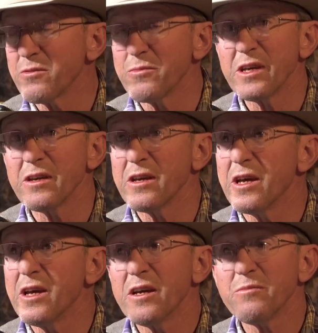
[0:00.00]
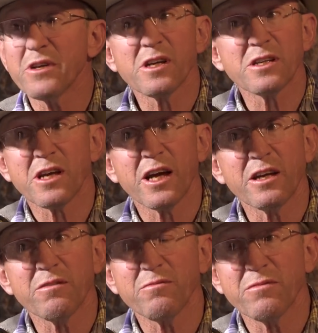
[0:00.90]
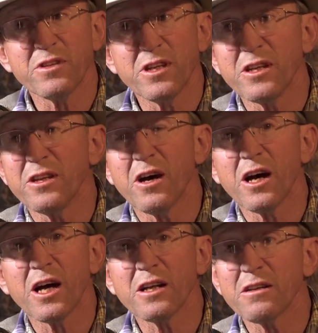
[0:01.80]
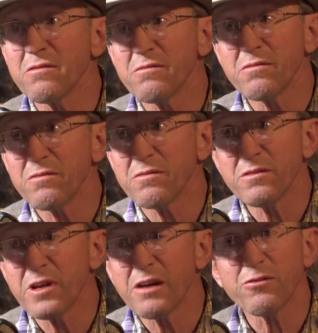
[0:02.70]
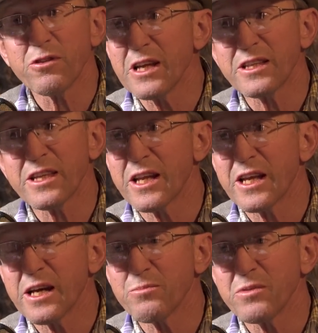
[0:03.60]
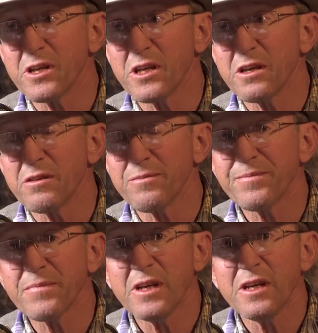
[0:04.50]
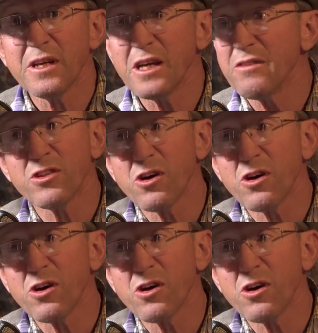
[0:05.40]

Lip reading: to me because I did not ever let that happen again. Even